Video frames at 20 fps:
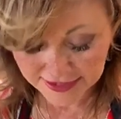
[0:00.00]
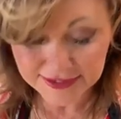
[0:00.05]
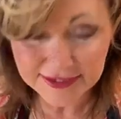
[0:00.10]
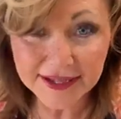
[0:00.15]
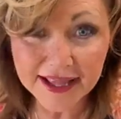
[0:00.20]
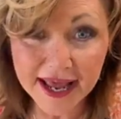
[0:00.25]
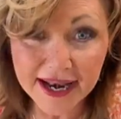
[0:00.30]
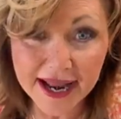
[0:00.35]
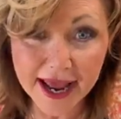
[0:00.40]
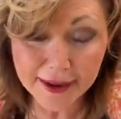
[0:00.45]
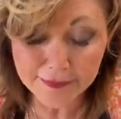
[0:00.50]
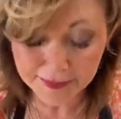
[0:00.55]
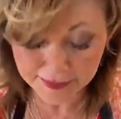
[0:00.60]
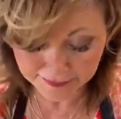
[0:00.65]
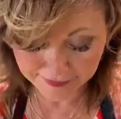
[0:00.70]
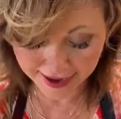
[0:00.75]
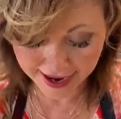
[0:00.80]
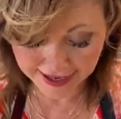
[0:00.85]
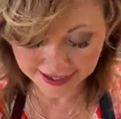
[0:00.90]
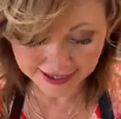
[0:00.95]
So that
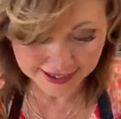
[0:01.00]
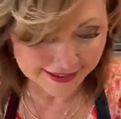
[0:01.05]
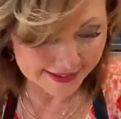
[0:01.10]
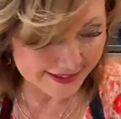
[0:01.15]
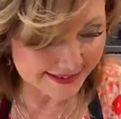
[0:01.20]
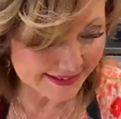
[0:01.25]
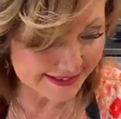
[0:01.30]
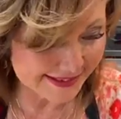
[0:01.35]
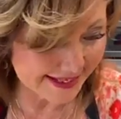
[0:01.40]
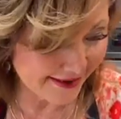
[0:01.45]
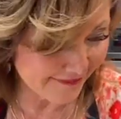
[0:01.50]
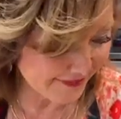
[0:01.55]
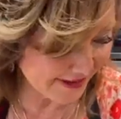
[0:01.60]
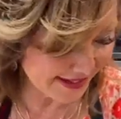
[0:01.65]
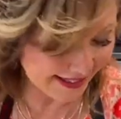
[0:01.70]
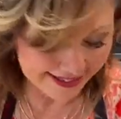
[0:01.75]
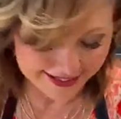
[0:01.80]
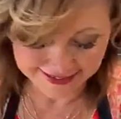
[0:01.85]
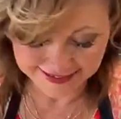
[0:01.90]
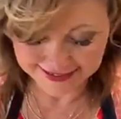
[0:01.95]
happened back in the
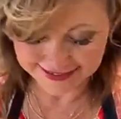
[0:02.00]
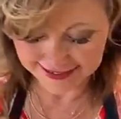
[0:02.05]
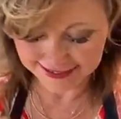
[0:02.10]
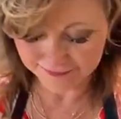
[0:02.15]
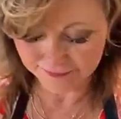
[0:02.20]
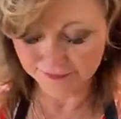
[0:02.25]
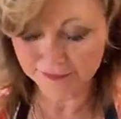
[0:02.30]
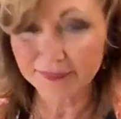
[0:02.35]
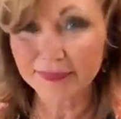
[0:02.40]
70s.